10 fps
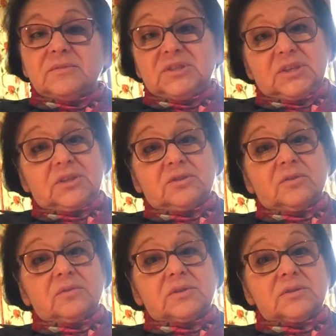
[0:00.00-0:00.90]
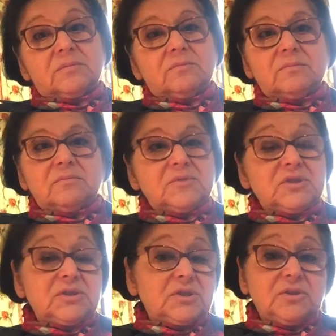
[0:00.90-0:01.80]
silly jokes,
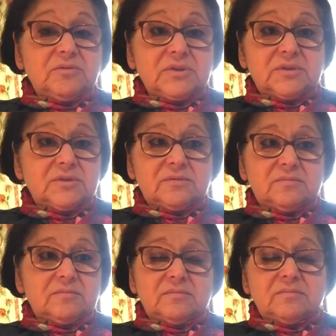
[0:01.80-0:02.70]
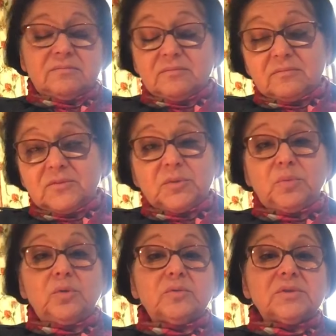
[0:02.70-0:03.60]
serious
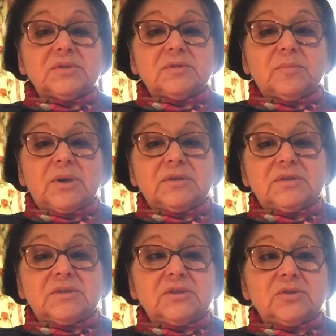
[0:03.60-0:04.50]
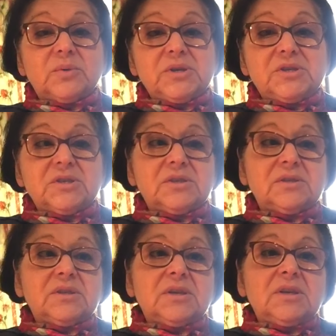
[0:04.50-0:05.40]
reports about the
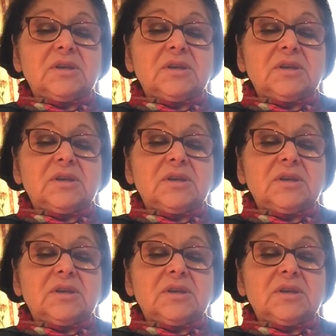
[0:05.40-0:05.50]
situation,